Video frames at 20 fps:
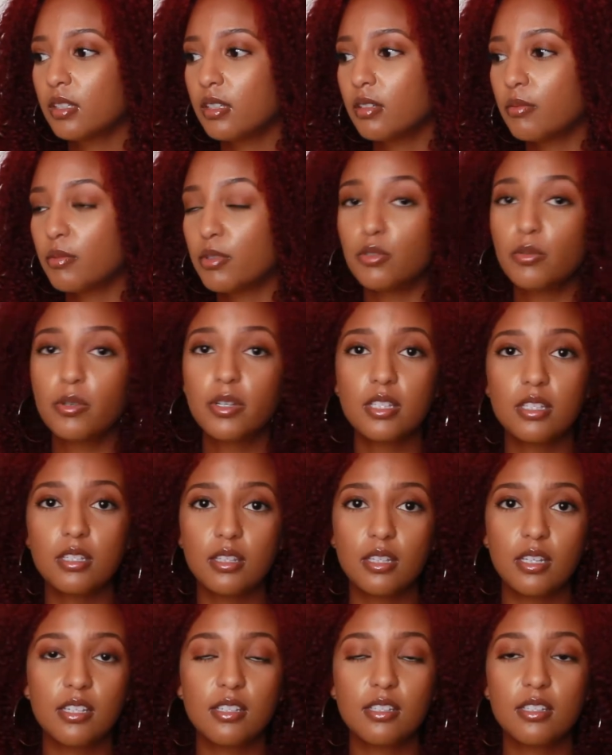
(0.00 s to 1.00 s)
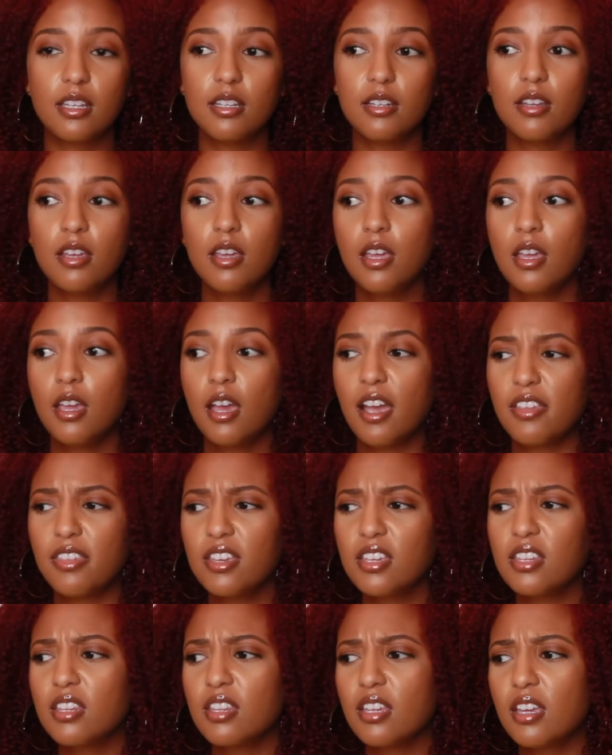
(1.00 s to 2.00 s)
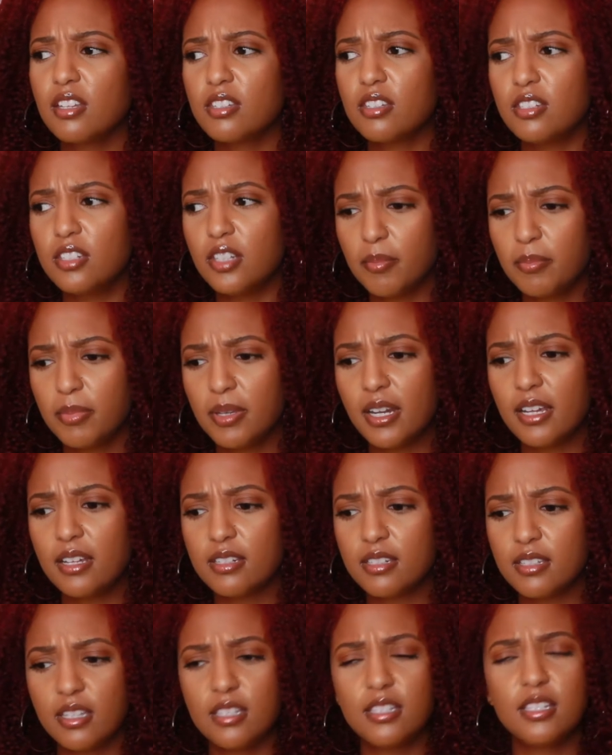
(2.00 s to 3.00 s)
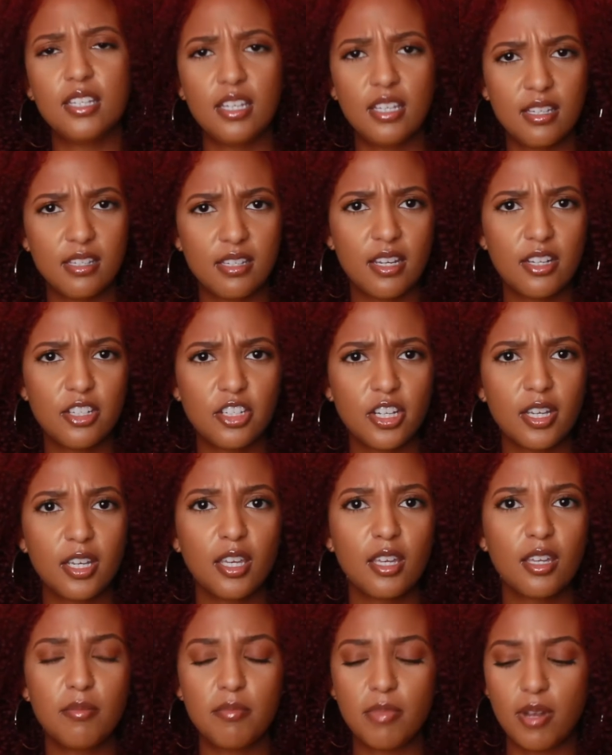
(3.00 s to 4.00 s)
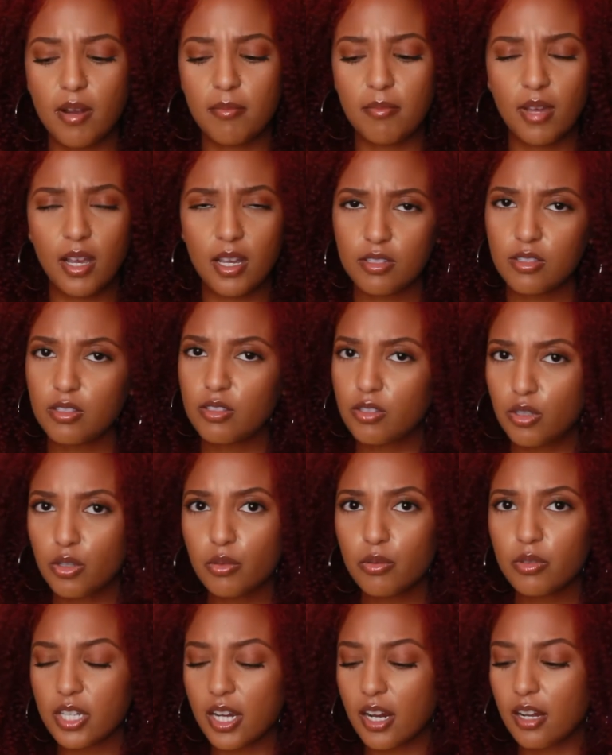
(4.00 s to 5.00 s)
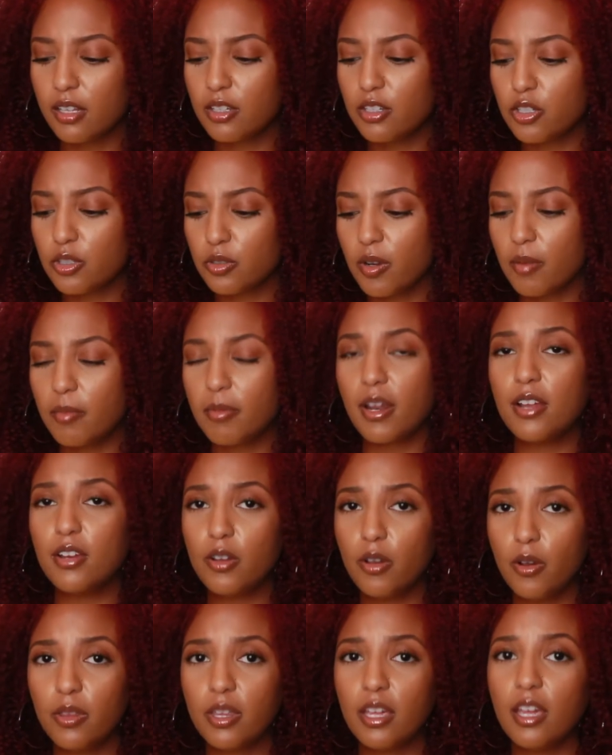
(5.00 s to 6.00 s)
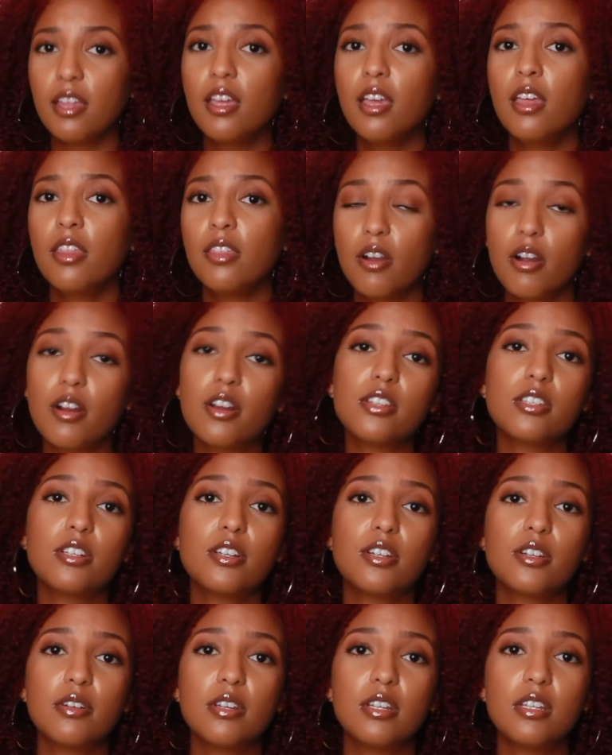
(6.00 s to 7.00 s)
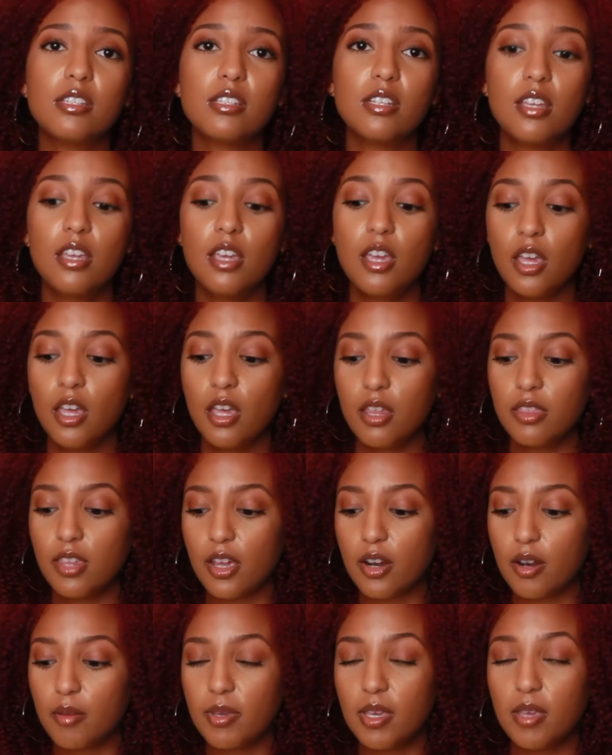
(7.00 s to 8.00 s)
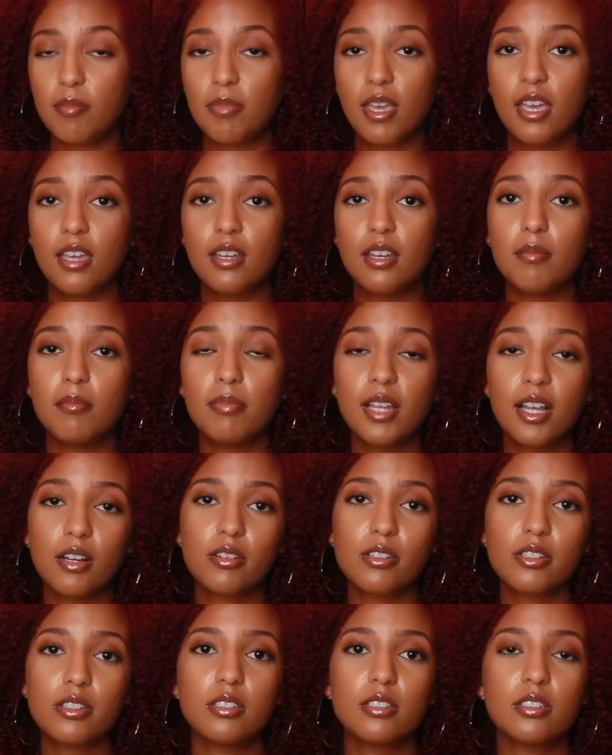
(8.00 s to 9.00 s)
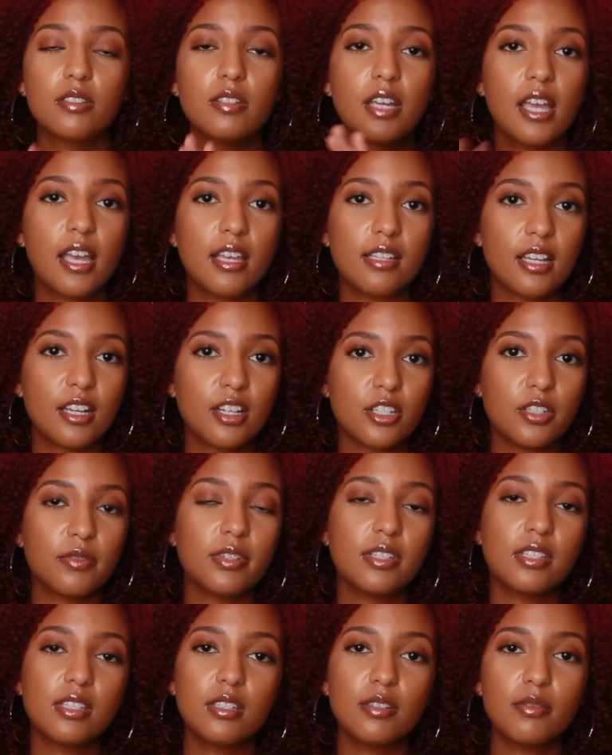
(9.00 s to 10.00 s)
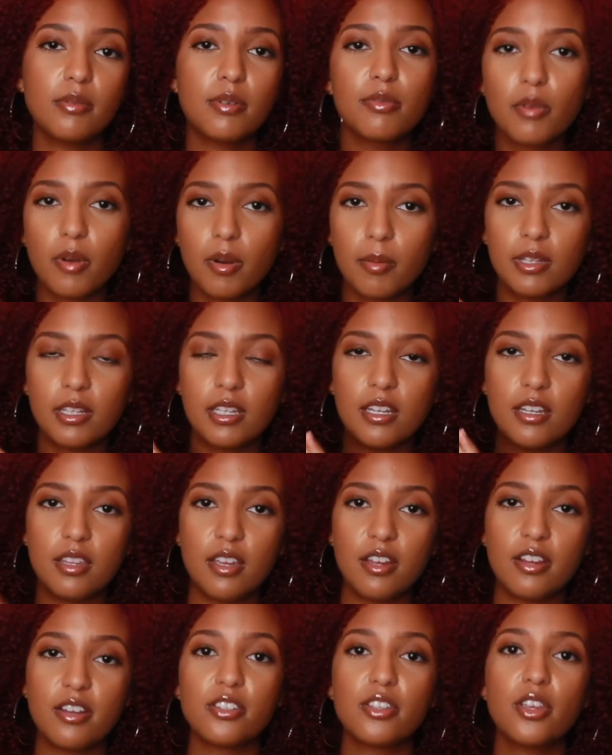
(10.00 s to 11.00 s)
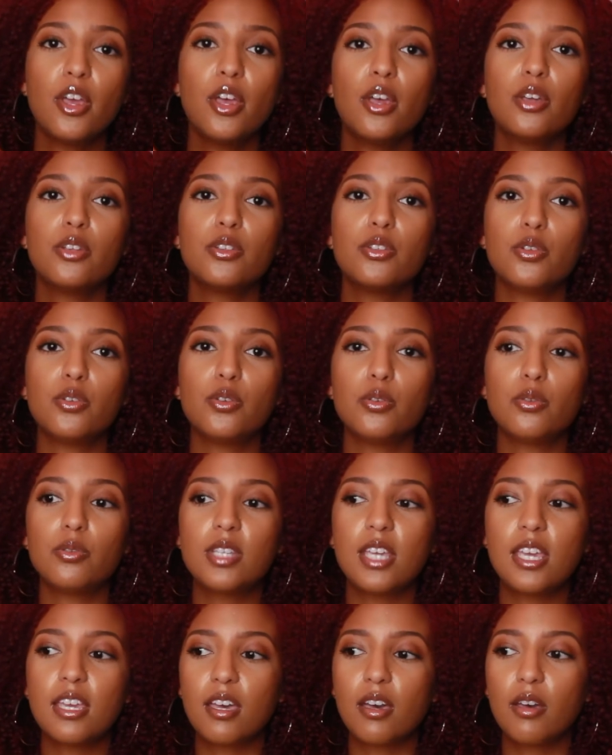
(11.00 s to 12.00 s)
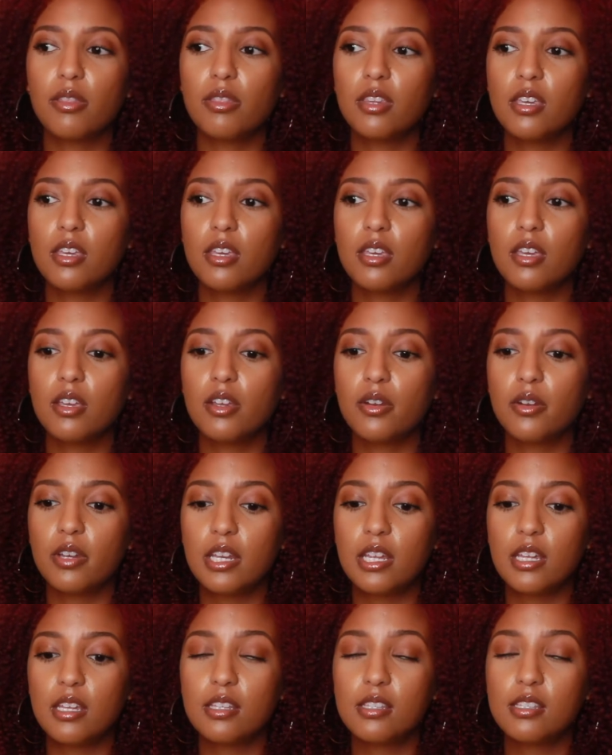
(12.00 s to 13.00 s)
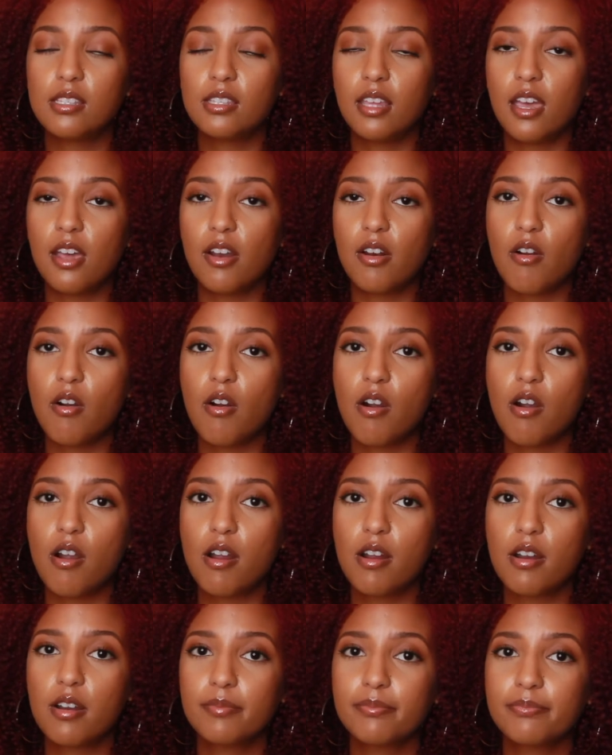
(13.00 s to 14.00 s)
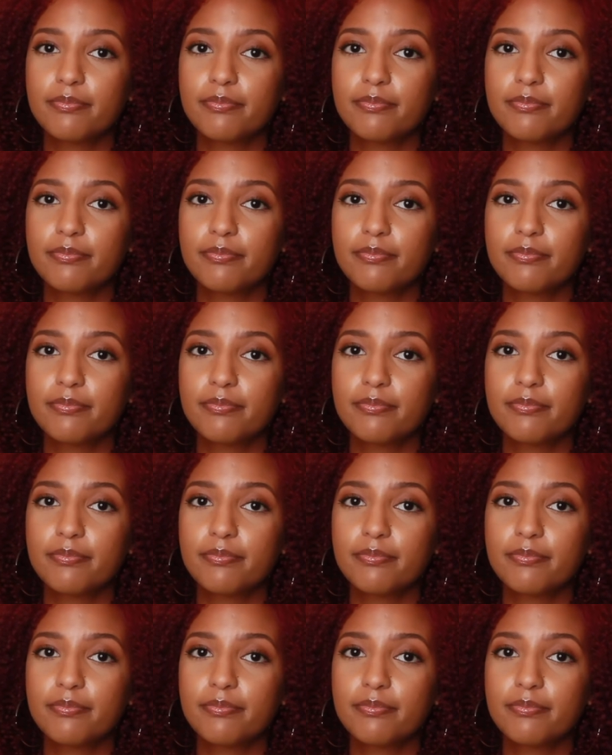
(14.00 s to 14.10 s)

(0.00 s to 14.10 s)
resorts and things. And I think they dump it at the TSA check-in, but I'm not too entirely sure. But I know that there are certain ingredients that are being banned, and BlackGirl Sunscreen has actually recently reformulated theirs to take out the ingredients that are